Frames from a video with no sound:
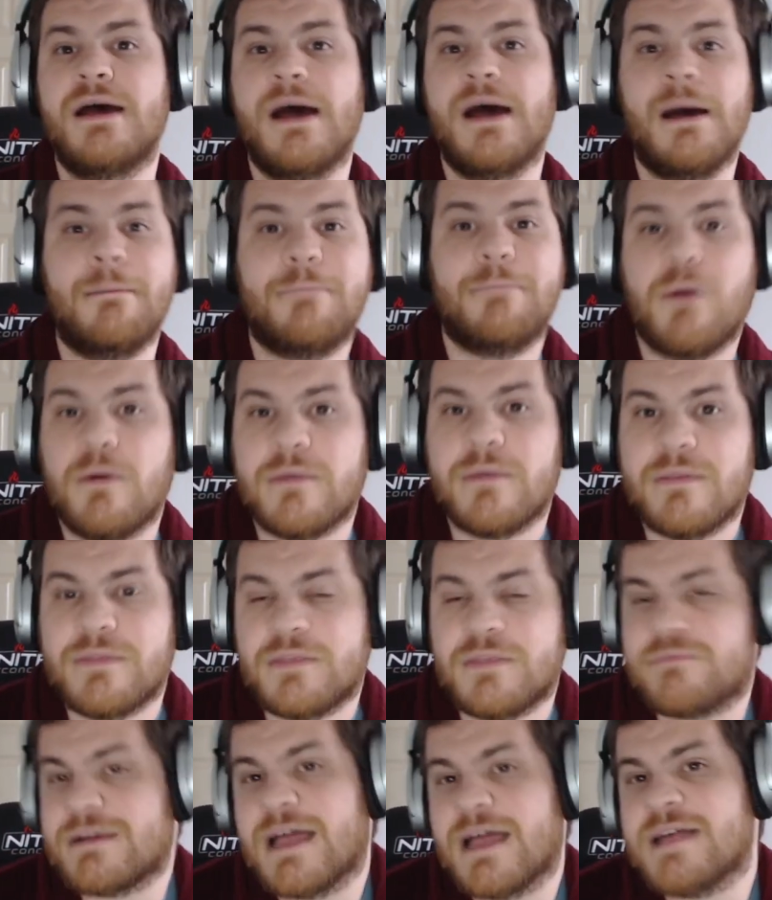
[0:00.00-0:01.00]
But the
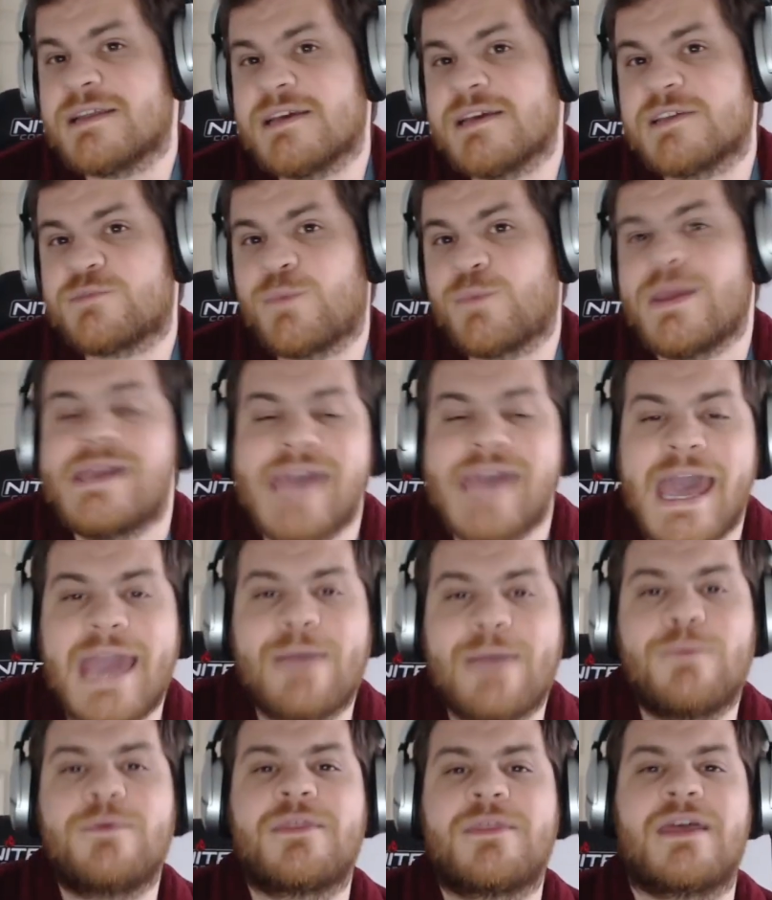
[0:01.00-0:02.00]
reality is we came
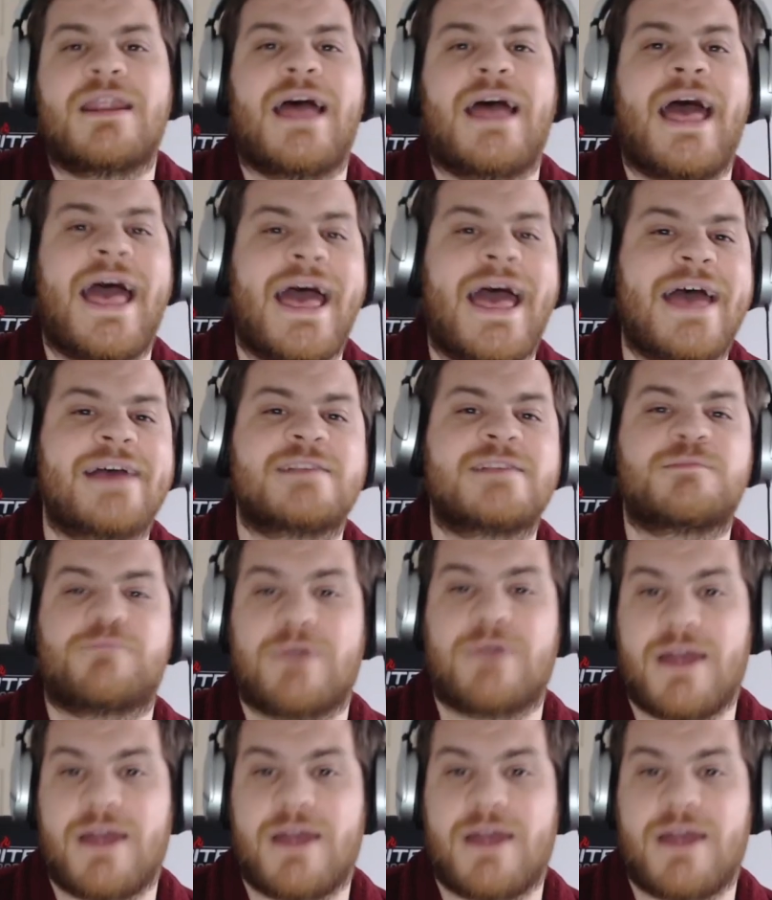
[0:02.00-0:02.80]
within a hair's breadth.